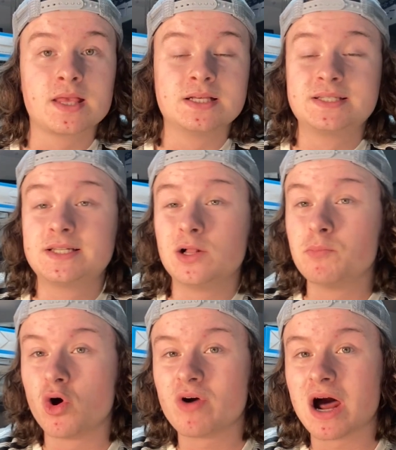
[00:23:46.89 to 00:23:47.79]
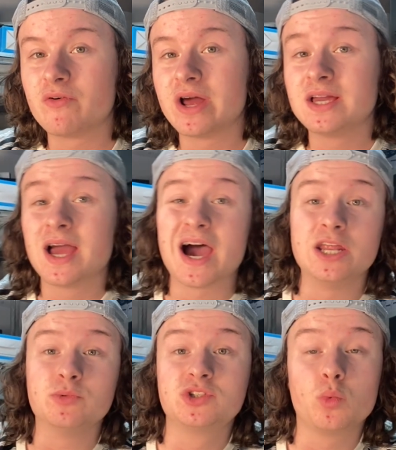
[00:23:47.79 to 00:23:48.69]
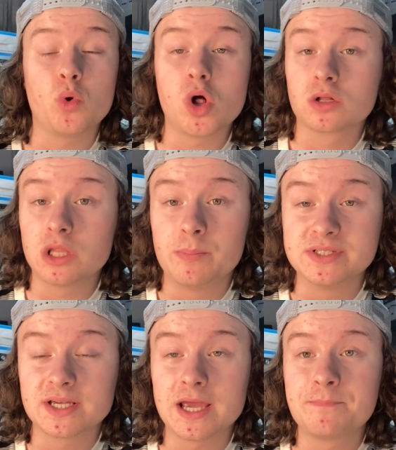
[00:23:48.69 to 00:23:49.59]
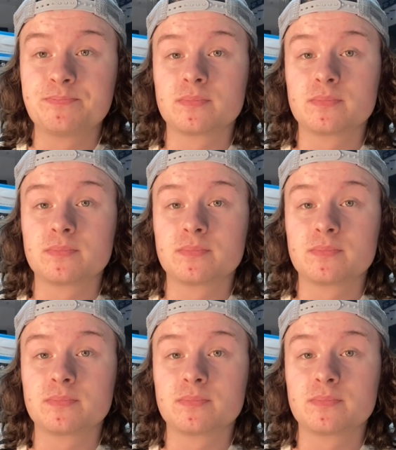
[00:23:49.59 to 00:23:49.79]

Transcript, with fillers: Still more R A, and it was the Wall Clippers again.